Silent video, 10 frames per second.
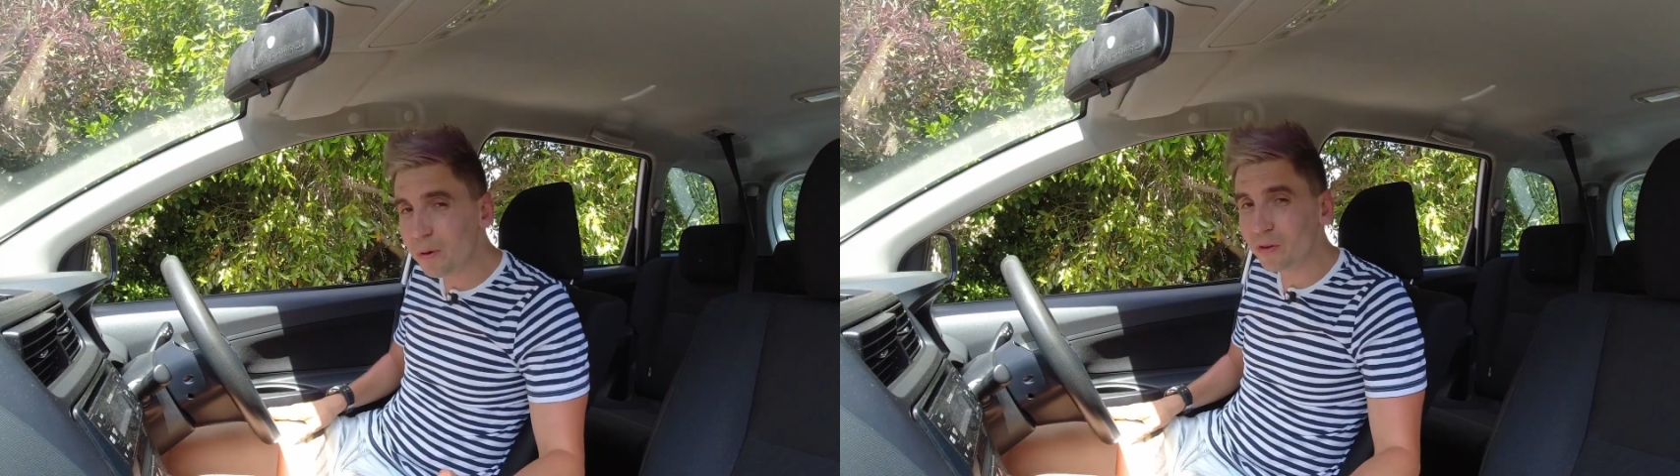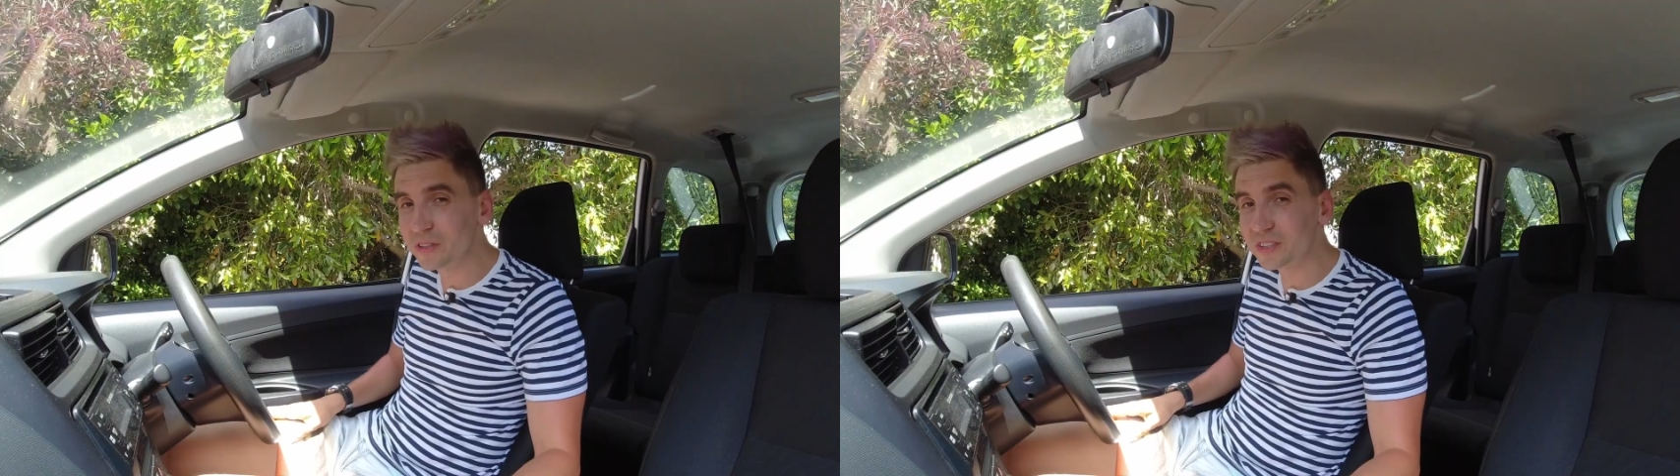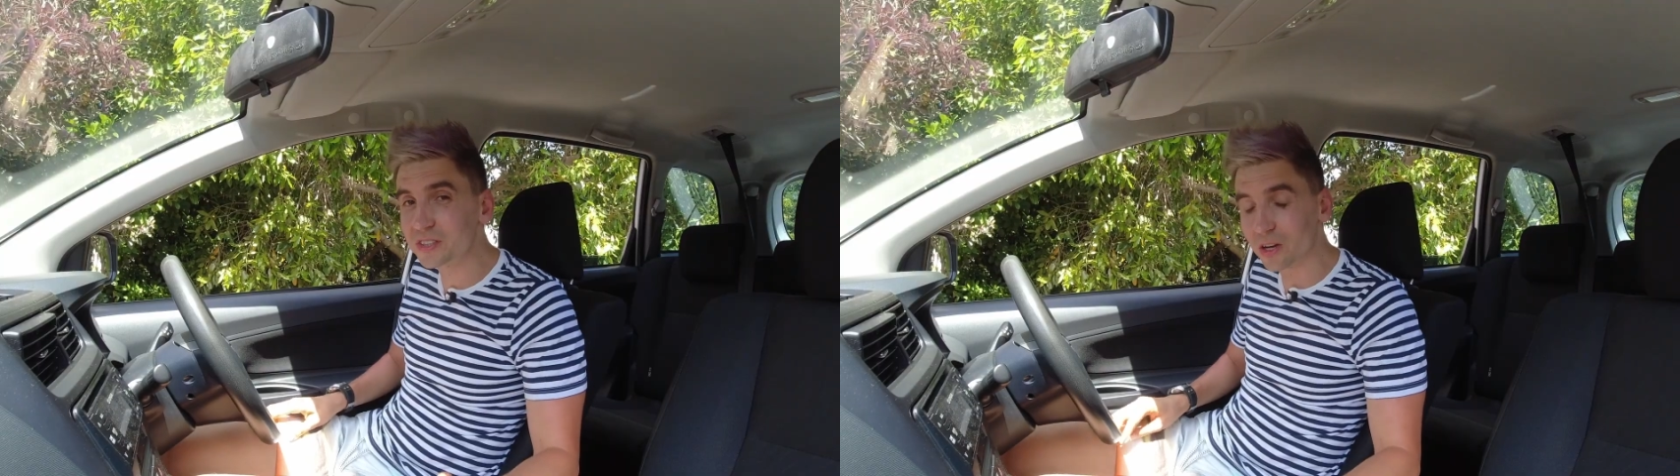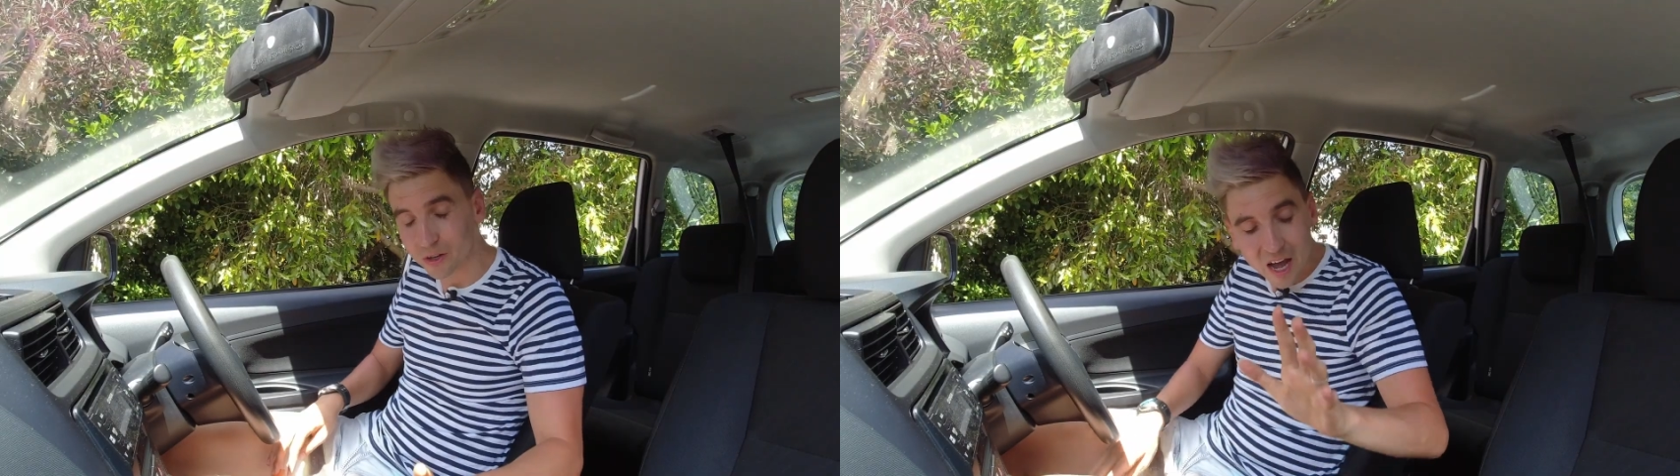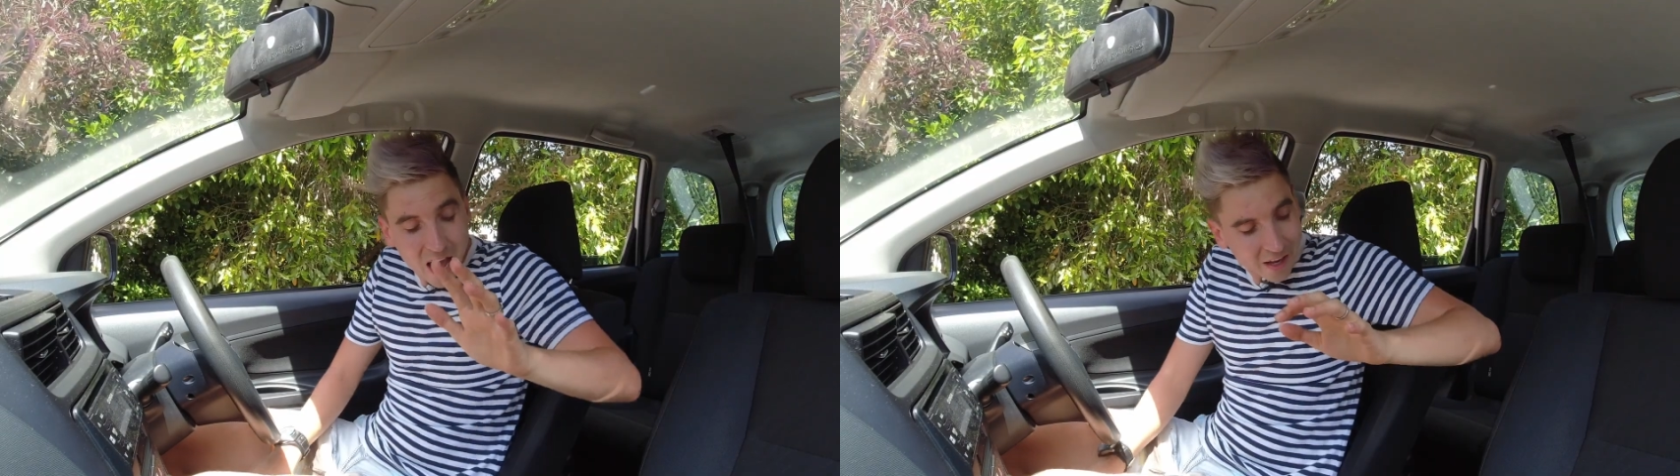holders though,
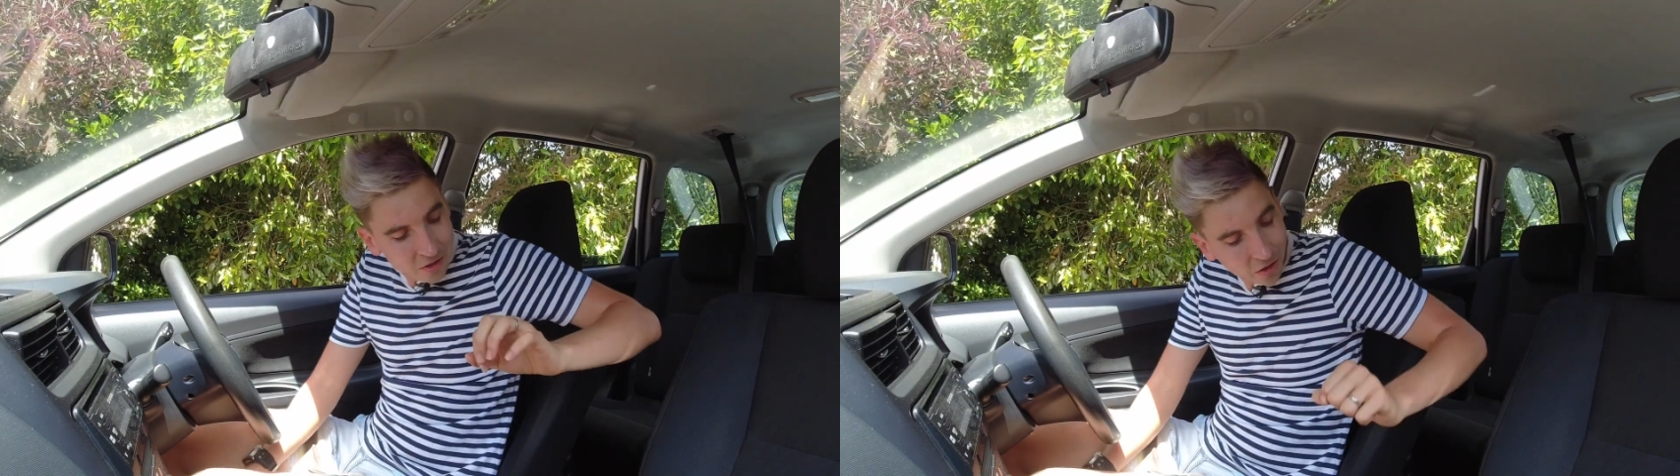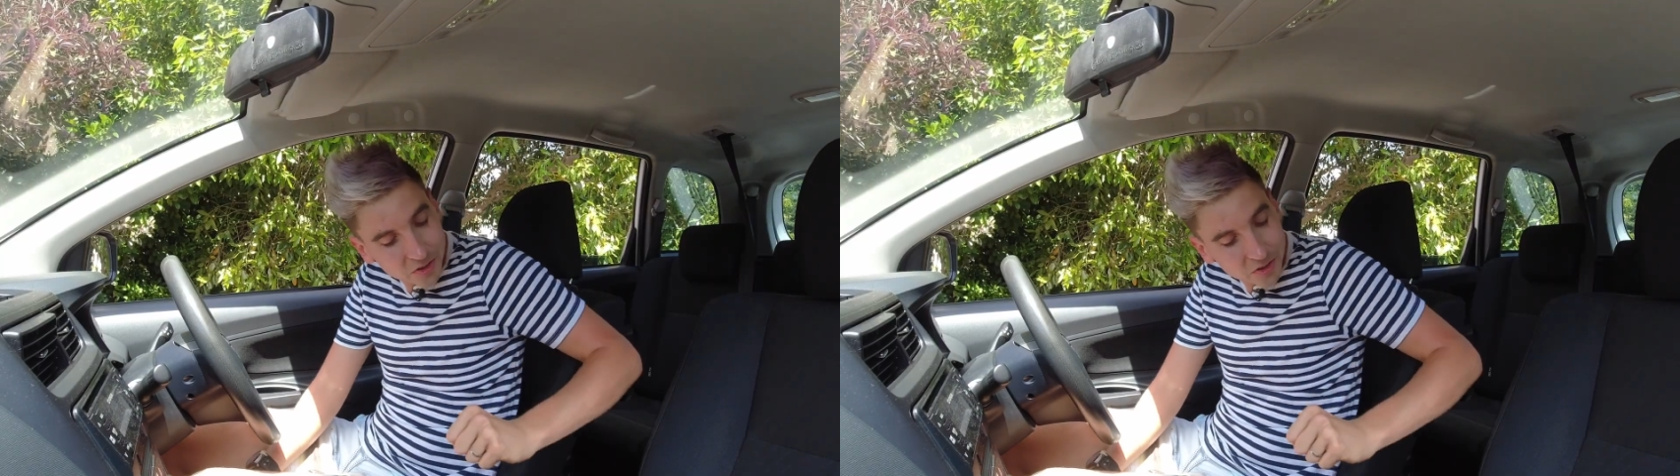and no